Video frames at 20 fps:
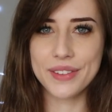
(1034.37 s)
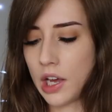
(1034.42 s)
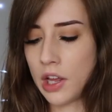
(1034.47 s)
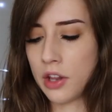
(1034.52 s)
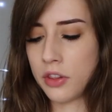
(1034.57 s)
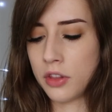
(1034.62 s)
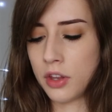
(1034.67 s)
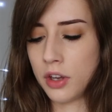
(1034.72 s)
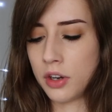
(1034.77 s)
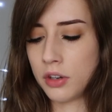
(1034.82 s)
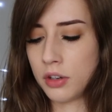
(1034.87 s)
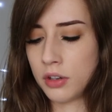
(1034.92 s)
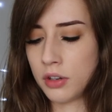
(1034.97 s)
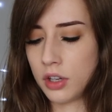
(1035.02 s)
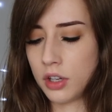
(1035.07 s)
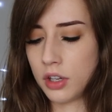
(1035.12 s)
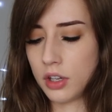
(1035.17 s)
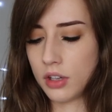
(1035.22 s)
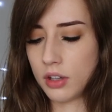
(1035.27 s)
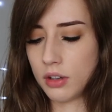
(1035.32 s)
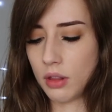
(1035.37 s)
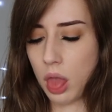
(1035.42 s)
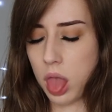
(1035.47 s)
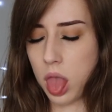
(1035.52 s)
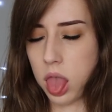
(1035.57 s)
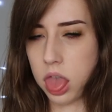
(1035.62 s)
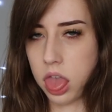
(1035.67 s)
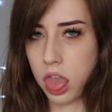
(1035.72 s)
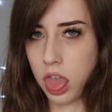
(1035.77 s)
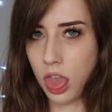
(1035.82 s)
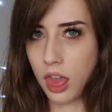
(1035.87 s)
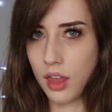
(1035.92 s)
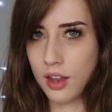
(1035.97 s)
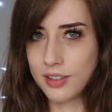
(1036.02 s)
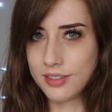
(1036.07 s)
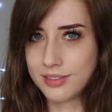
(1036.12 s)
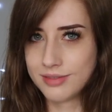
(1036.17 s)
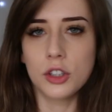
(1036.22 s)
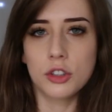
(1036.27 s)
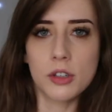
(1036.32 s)
And then,
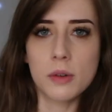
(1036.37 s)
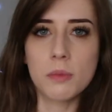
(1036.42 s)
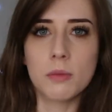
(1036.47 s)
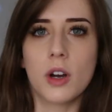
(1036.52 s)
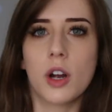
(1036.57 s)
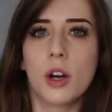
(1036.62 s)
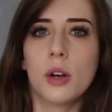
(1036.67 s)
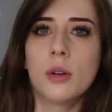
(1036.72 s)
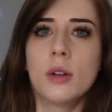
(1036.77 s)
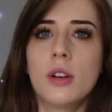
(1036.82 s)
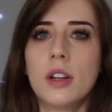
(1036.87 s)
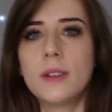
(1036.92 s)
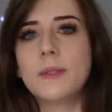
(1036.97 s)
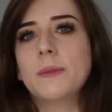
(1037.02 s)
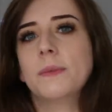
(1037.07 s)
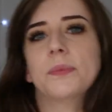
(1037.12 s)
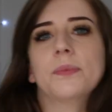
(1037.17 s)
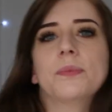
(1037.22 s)
drum roll.